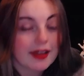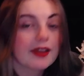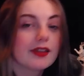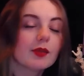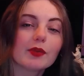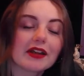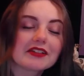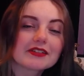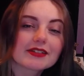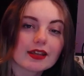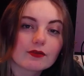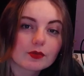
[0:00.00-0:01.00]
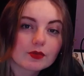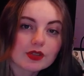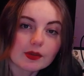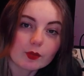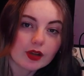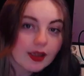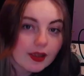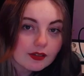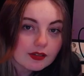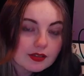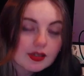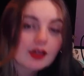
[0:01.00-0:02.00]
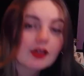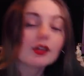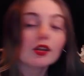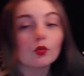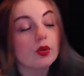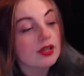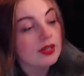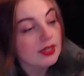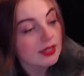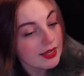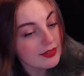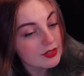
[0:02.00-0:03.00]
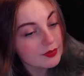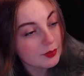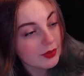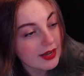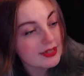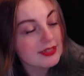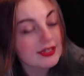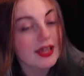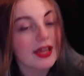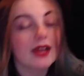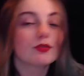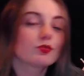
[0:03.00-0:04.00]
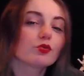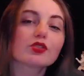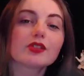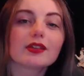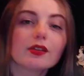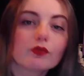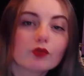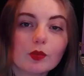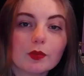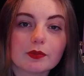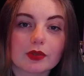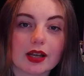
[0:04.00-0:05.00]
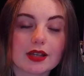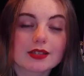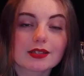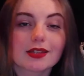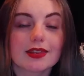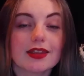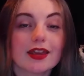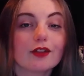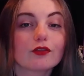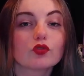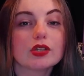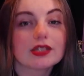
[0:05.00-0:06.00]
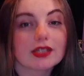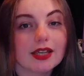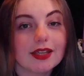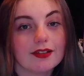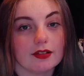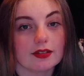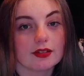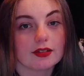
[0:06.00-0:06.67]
the brasses came from somewhere else. Now, where did they get this brass? It was most likely Roman brass that they have recycled.